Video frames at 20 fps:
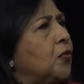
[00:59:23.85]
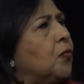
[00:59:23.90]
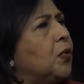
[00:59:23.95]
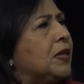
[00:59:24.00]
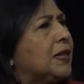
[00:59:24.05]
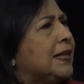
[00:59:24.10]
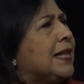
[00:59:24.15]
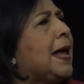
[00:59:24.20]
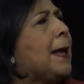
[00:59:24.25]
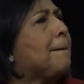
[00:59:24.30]

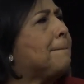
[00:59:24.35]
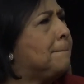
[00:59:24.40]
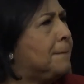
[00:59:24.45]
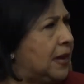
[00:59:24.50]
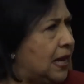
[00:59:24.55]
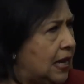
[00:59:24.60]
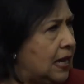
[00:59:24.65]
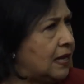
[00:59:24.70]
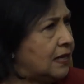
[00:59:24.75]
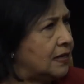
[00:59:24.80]
what that
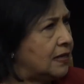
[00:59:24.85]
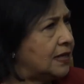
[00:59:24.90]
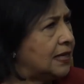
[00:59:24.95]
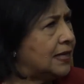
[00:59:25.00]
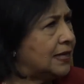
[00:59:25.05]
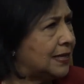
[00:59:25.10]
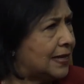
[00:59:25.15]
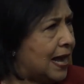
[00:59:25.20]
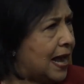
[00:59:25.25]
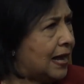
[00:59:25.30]
means
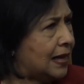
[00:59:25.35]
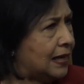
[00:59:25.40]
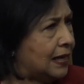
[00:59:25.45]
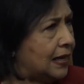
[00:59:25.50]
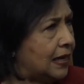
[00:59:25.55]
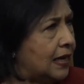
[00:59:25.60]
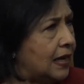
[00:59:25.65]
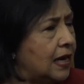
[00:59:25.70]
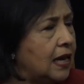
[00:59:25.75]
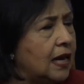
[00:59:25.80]
exactly.